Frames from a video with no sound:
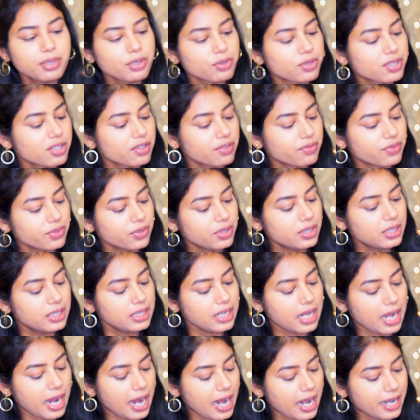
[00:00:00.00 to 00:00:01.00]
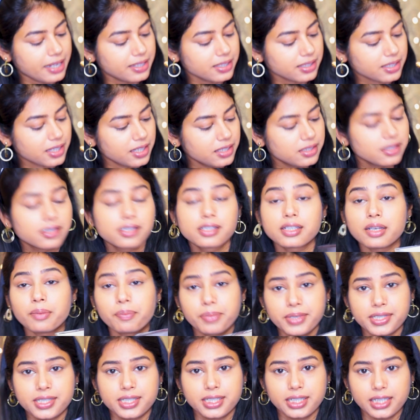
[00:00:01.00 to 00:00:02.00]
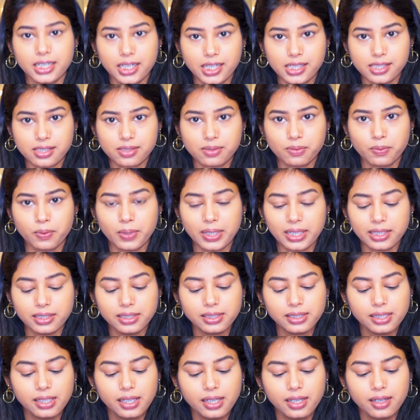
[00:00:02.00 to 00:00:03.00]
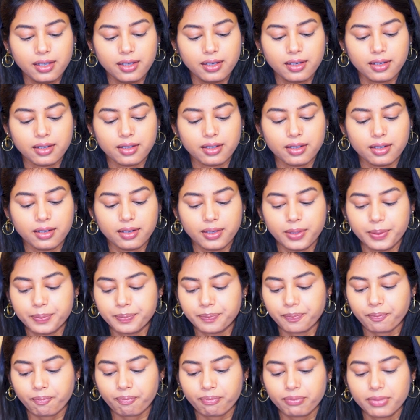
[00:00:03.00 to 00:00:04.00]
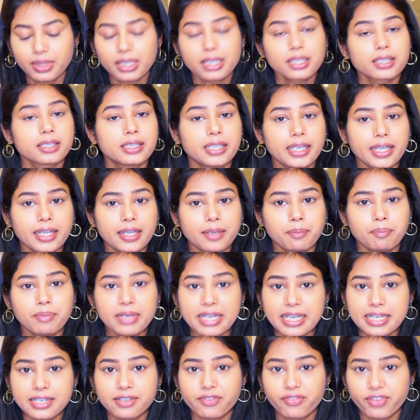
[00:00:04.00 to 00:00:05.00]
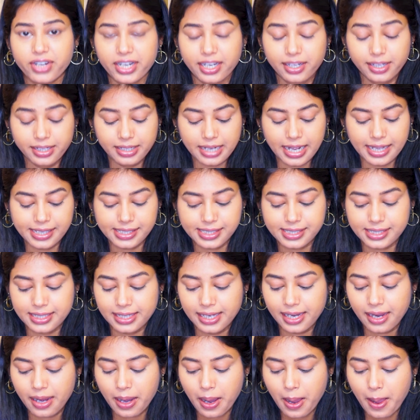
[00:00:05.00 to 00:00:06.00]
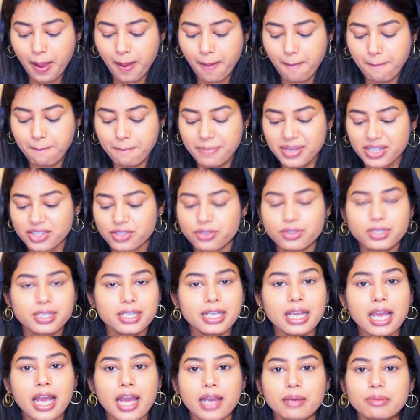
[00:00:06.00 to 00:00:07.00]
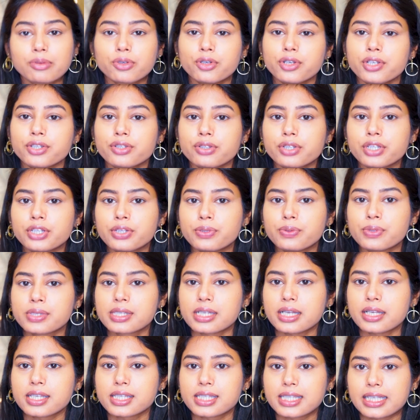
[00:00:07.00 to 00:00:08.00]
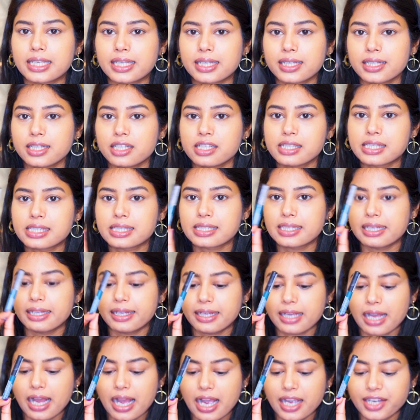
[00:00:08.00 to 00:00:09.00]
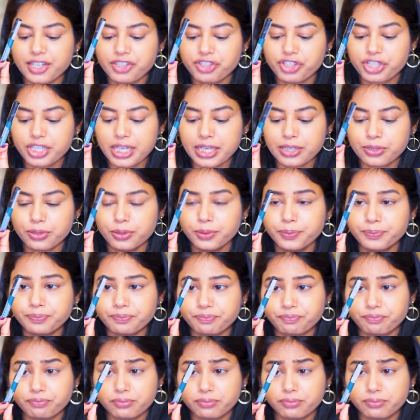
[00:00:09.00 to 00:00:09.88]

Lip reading: beautiful and the colors are pretty as well. They blend really nicely. But today I'm going to use a single stick eyeshadow.